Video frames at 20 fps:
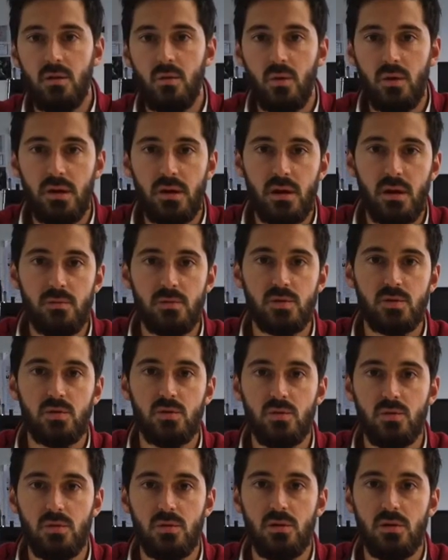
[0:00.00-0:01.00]
When it comes
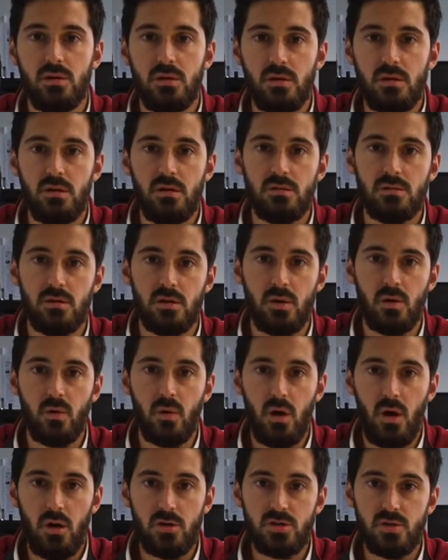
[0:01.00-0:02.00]
to the
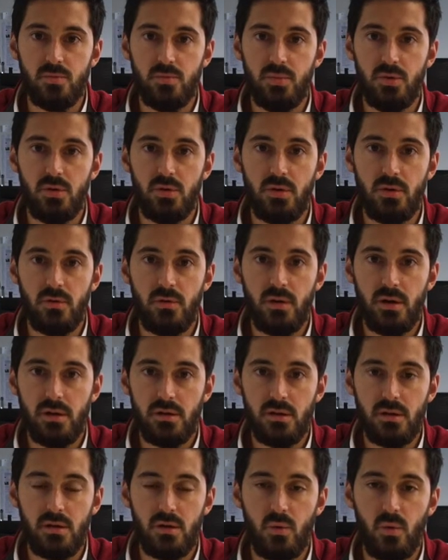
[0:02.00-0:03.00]
gross burn
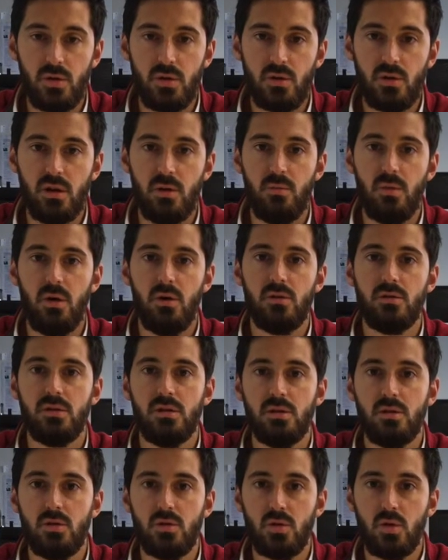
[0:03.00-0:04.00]
rate, we're talking about
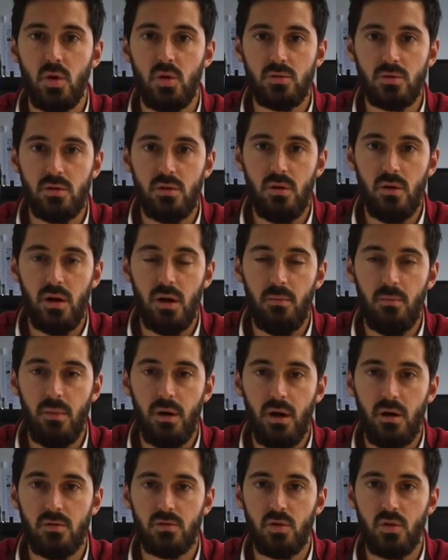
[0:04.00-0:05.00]
the total
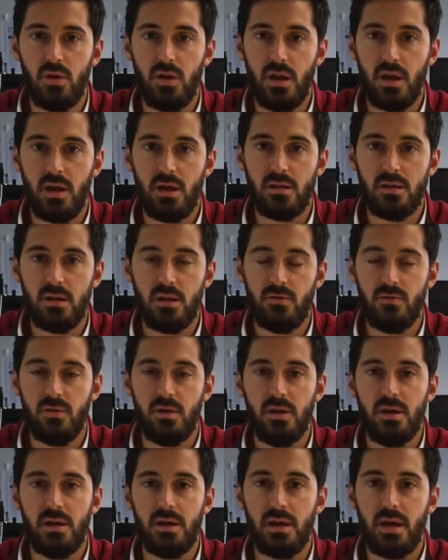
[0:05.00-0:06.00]
amount of negative
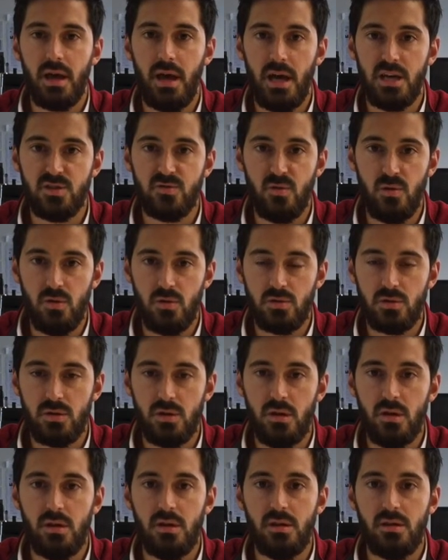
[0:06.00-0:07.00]
cash flows
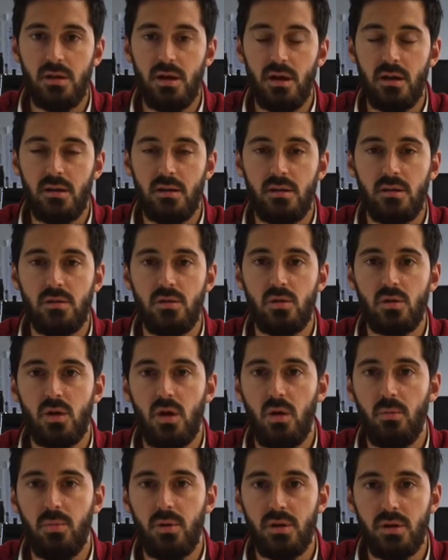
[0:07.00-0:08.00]
that your
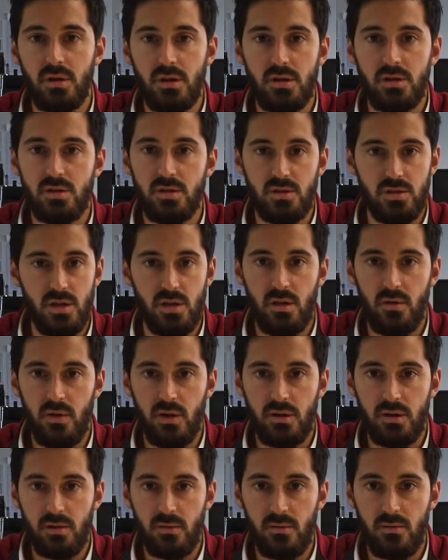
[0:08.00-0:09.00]
company is
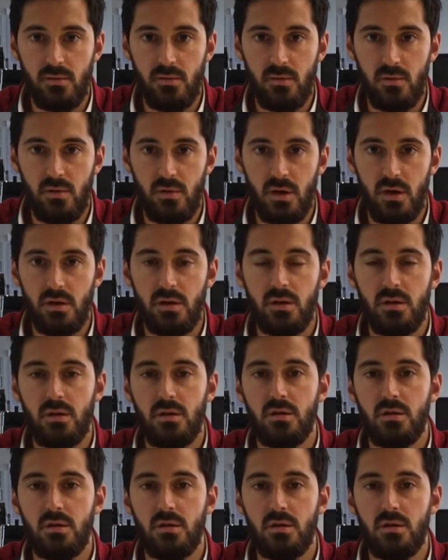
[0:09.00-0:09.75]
generating, right?